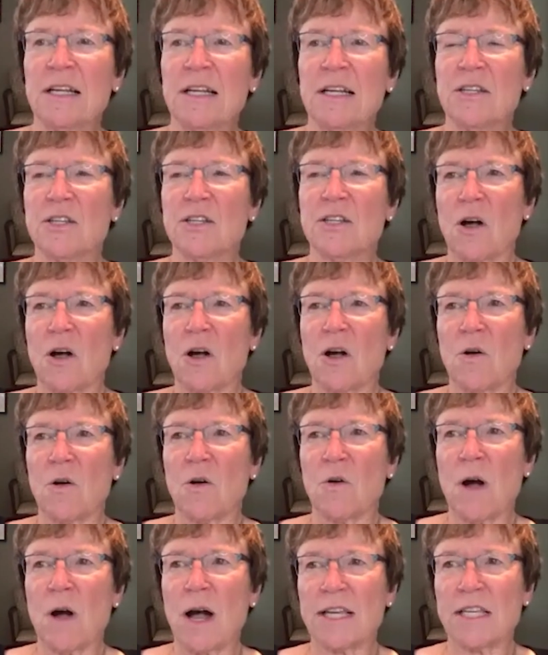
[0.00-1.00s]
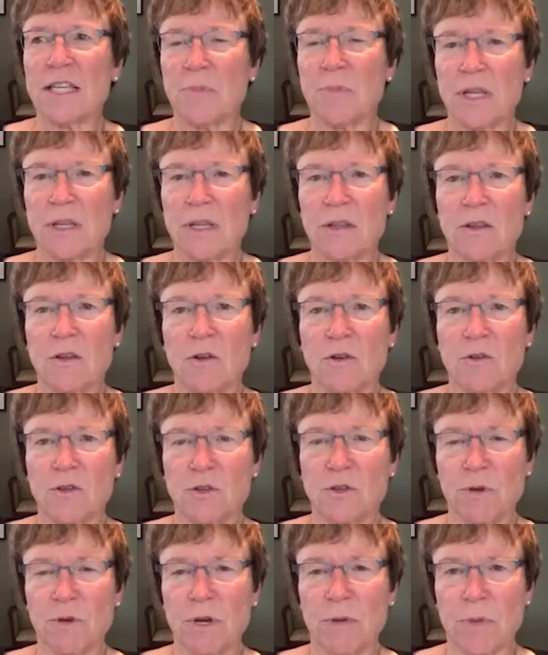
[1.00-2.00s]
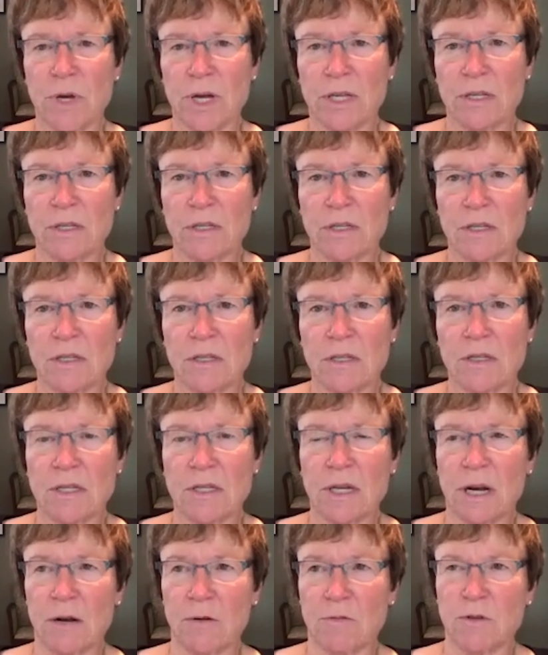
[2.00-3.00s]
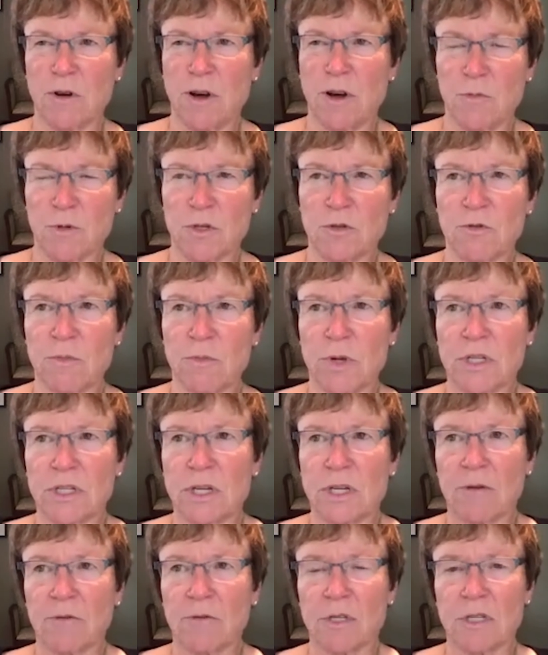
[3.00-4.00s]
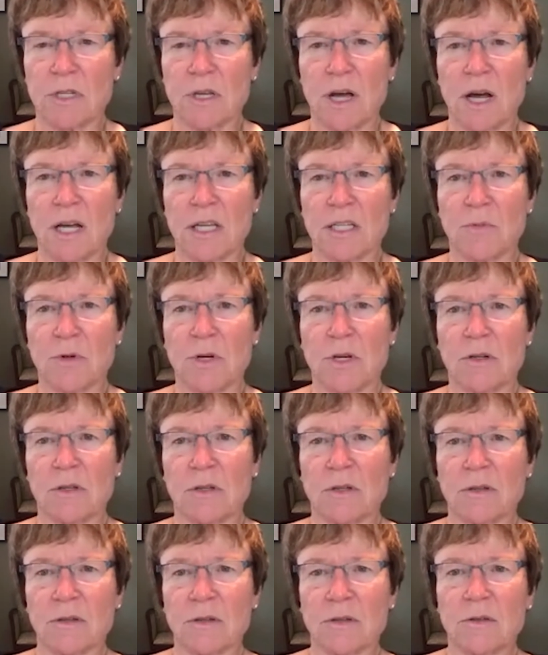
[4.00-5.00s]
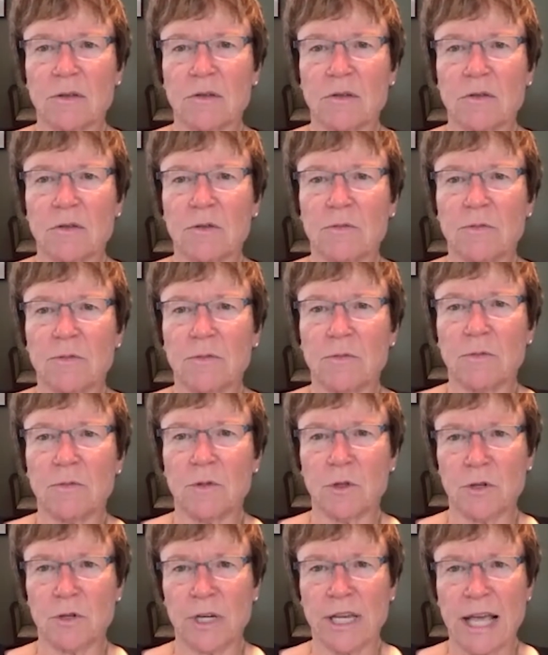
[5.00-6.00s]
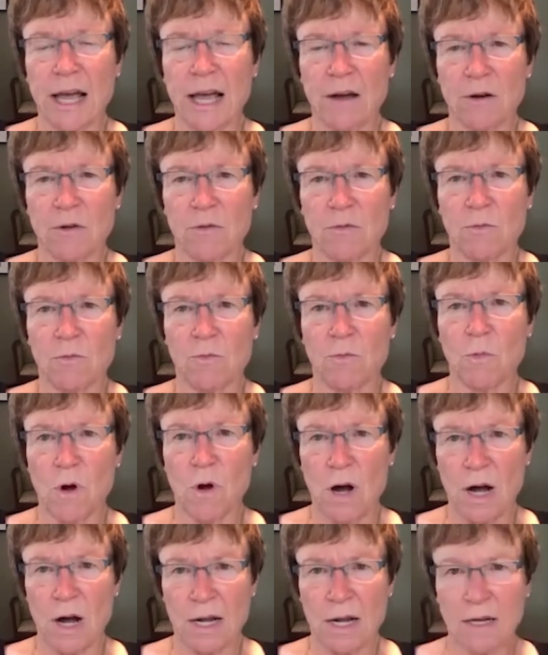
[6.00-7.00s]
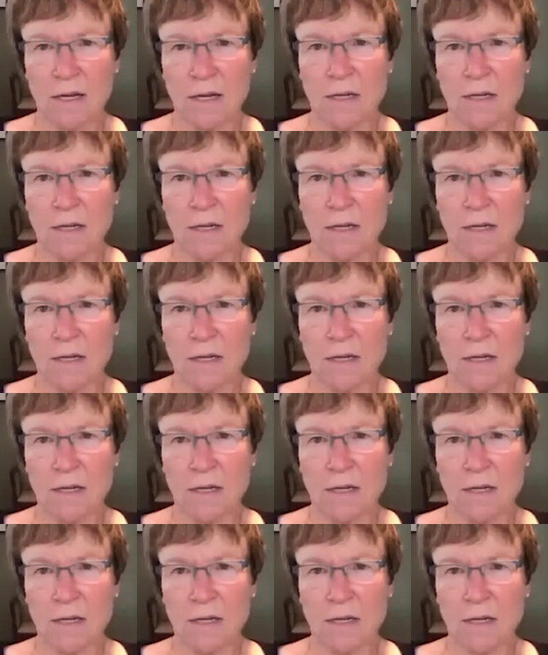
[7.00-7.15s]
So I spent those 3 months almost 3 months that I was in the hospital learning how to walk.